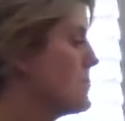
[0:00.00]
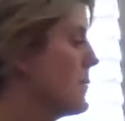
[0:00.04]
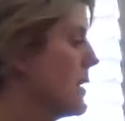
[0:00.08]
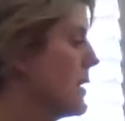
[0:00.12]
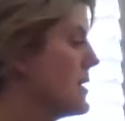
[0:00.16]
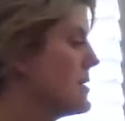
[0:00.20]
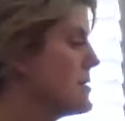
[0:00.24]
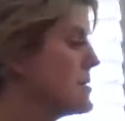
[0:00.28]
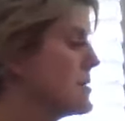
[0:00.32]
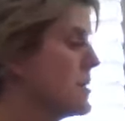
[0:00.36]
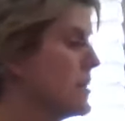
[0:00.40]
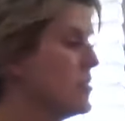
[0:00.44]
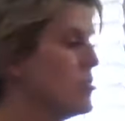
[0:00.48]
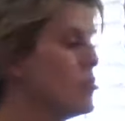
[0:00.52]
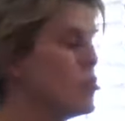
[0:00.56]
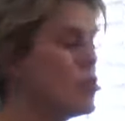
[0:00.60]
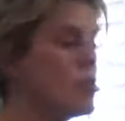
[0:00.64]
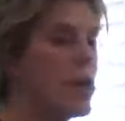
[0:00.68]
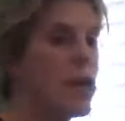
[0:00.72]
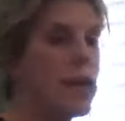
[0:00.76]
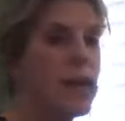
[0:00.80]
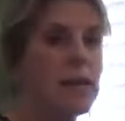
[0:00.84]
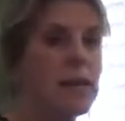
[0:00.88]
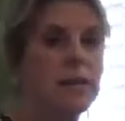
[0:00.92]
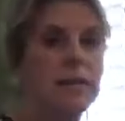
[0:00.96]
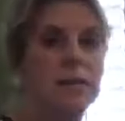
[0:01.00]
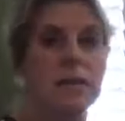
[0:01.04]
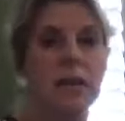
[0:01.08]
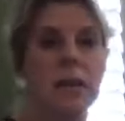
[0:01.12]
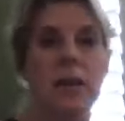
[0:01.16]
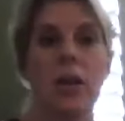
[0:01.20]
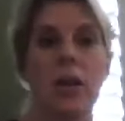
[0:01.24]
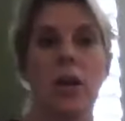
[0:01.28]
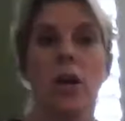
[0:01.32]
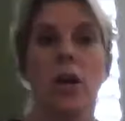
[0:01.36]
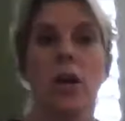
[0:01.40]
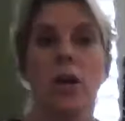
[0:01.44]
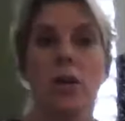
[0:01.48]
is my son Jake's,
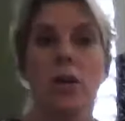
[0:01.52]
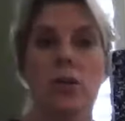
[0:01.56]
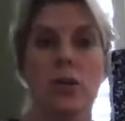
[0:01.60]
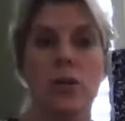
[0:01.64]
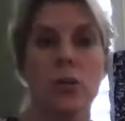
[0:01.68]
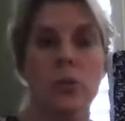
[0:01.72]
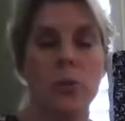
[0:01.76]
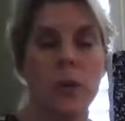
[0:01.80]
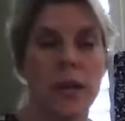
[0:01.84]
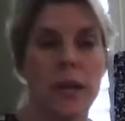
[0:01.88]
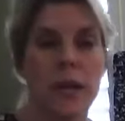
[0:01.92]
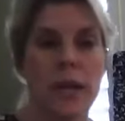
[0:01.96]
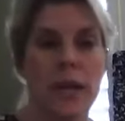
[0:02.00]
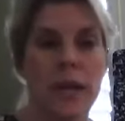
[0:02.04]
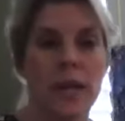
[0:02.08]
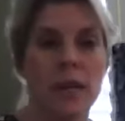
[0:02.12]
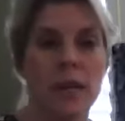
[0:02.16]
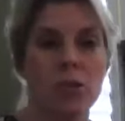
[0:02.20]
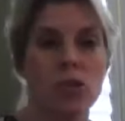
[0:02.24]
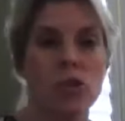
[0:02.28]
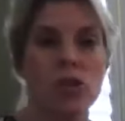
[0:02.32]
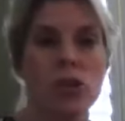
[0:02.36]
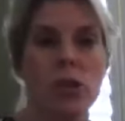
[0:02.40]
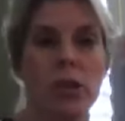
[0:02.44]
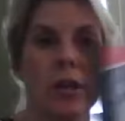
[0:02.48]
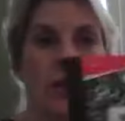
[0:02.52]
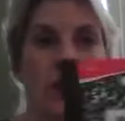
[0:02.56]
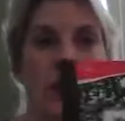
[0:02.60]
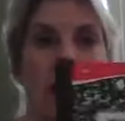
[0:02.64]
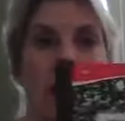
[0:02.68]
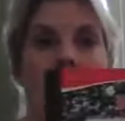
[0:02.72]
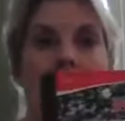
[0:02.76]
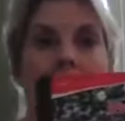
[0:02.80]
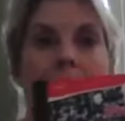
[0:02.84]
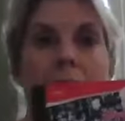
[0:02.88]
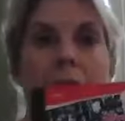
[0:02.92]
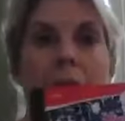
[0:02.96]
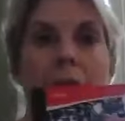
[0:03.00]
you each
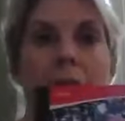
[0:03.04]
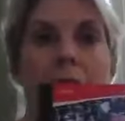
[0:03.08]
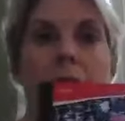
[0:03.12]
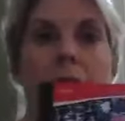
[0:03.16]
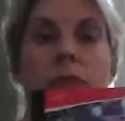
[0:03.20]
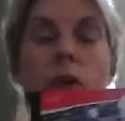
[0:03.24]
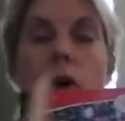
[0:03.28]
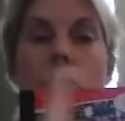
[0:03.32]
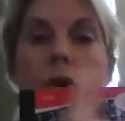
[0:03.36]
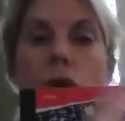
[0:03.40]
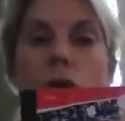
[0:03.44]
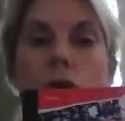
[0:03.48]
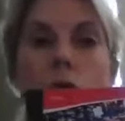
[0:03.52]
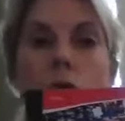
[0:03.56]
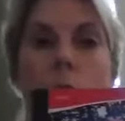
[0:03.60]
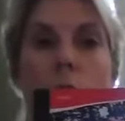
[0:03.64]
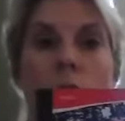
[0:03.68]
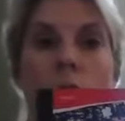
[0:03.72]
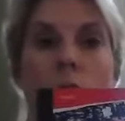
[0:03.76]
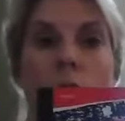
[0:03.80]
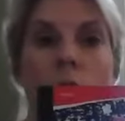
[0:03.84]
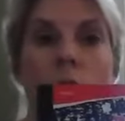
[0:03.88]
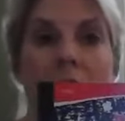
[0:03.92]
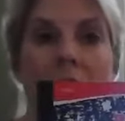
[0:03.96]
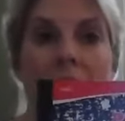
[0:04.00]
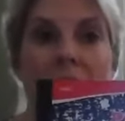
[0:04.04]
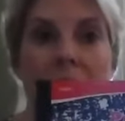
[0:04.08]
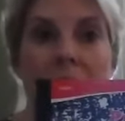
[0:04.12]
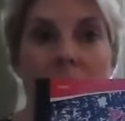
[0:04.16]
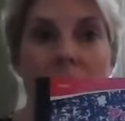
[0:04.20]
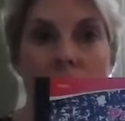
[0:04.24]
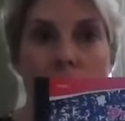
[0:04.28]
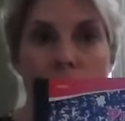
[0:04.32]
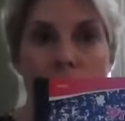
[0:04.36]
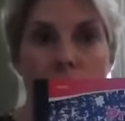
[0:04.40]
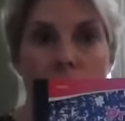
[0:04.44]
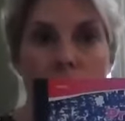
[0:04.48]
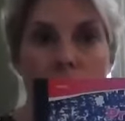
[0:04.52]
have your
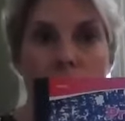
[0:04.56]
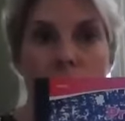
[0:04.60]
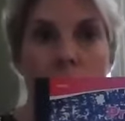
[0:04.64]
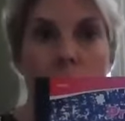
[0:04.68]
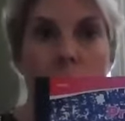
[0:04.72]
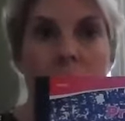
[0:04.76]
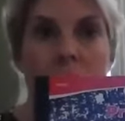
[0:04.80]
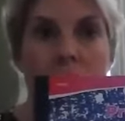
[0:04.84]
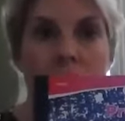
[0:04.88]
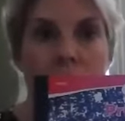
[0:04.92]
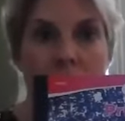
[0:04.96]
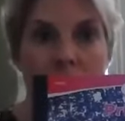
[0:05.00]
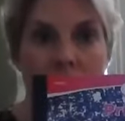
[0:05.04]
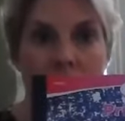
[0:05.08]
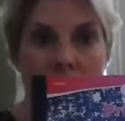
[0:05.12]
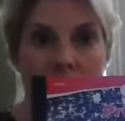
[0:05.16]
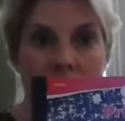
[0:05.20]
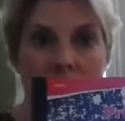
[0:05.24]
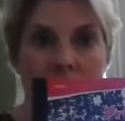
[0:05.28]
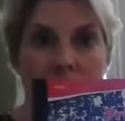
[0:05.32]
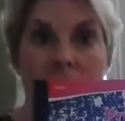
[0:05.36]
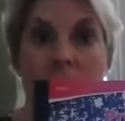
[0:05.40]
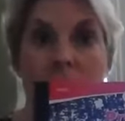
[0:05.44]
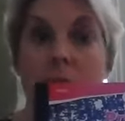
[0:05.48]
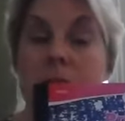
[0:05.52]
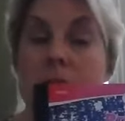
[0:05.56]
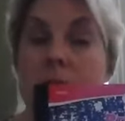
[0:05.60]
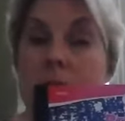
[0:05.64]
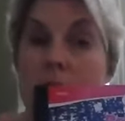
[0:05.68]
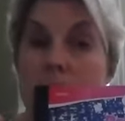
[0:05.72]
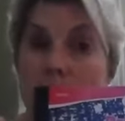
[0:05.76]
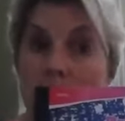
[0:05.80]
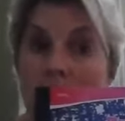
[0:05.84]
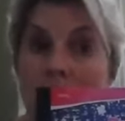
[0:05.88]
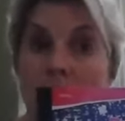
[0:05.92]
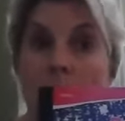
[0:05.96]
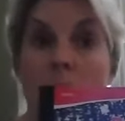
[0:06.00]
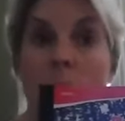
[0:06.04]
writing journal with you. This
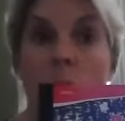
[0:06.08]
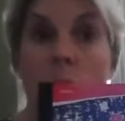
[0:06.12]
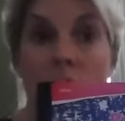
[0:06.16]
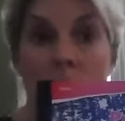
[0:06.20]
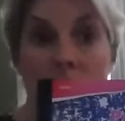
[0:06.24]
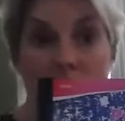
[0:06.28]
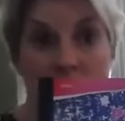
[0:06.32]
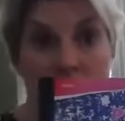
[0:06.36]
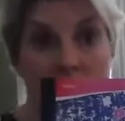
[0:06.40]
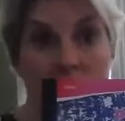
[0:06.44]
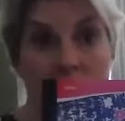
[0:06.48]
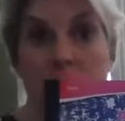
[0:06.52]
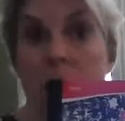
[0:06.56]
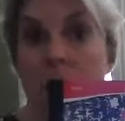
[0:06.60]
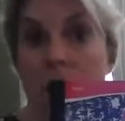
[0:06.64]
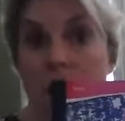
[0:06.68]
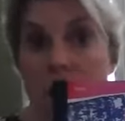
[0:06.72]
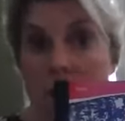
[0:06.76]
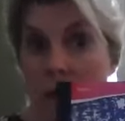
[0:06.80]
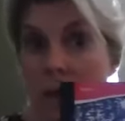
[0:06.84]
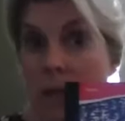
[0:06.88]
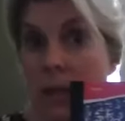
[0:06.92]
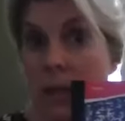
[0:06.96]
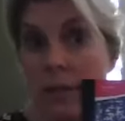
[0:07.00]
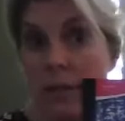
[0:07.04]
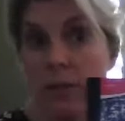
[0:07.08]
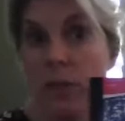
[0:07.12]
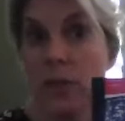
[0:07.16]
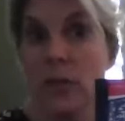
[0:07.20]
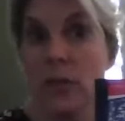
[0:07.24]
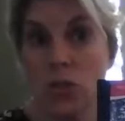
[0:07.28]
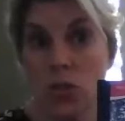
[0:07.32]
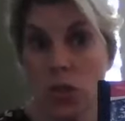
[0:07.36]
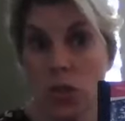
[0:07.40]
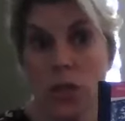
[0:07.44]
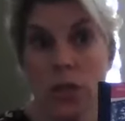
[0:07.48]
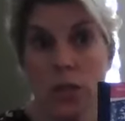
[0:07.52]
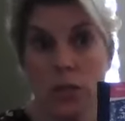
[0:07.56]
is why we wanted to give
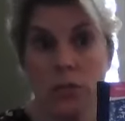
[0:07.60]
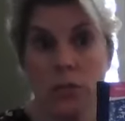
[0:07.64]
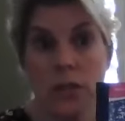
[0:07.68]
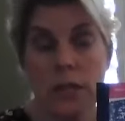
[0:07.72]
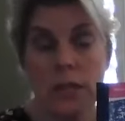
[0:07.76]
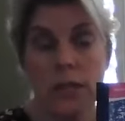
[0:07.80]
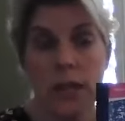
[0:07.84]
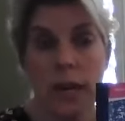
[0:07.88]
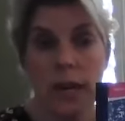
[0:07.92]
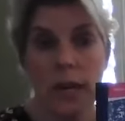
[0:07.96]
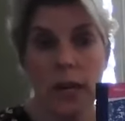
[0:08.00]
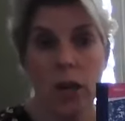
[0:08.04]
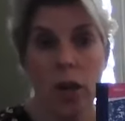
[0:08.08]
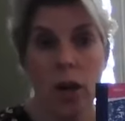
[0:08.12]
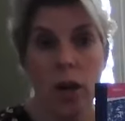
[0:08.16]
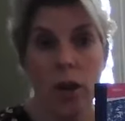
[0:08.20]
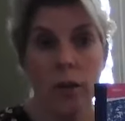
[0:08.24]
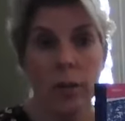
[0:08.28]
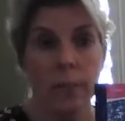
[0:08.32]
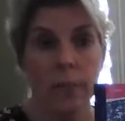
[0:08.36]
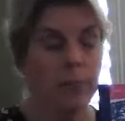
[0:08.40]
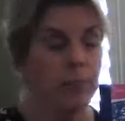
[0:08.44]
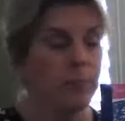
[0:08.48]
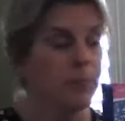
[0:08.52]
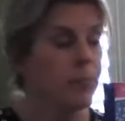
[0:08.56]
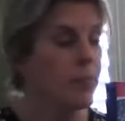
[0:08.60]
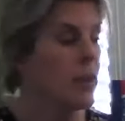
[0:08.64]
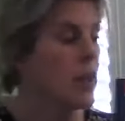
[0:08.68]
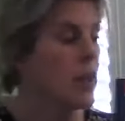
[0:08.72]
this to you to take home.